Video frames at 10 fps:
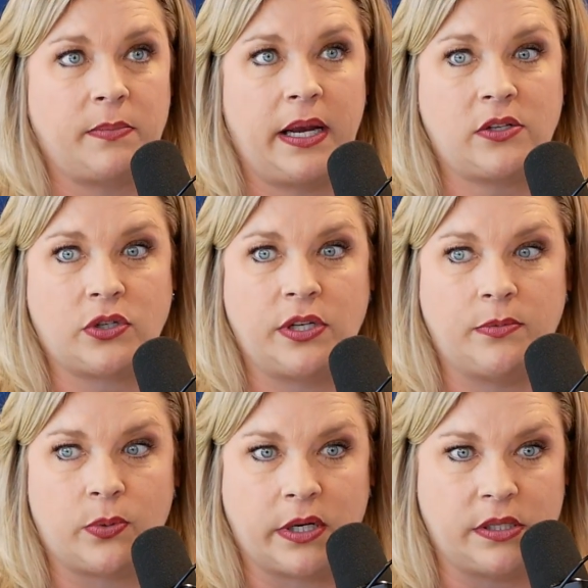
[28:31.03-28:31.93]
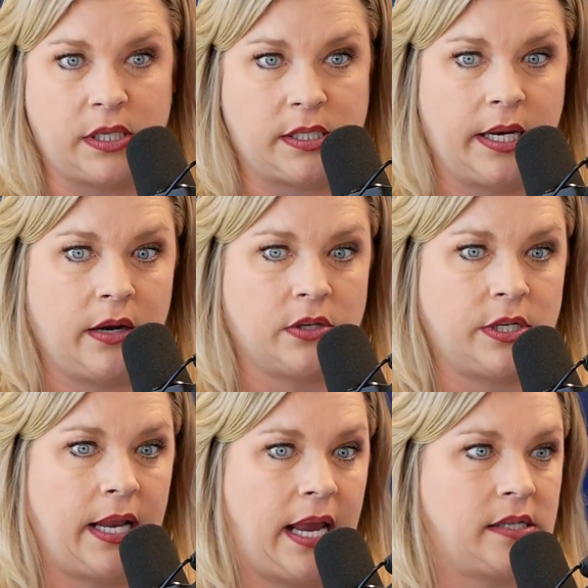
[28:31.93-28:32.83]
And my escrow team is working 16 hours a
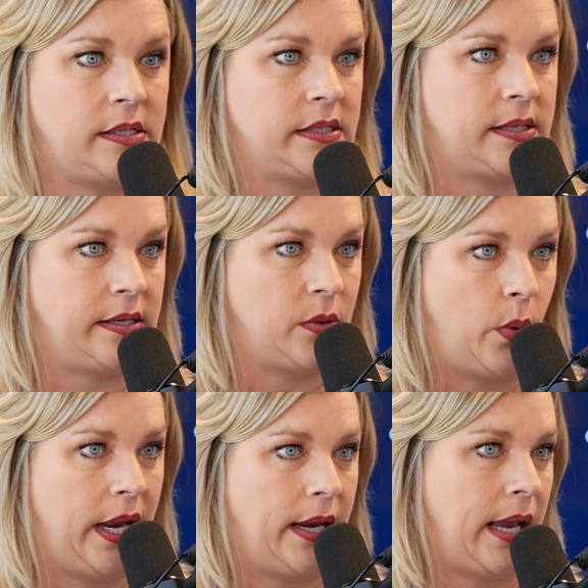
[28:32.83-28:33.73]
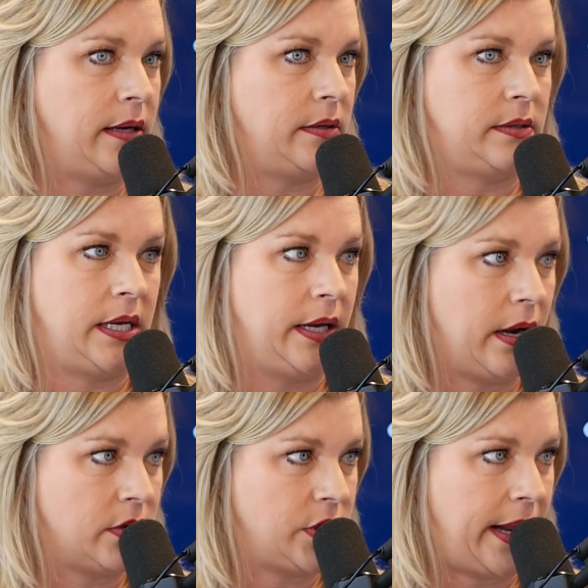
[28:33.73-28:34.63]
day, 6 days a week, 18
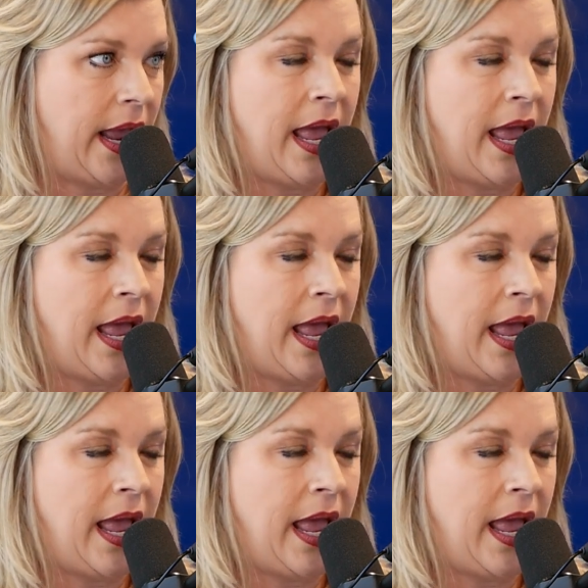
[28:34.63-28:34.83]
hours a day.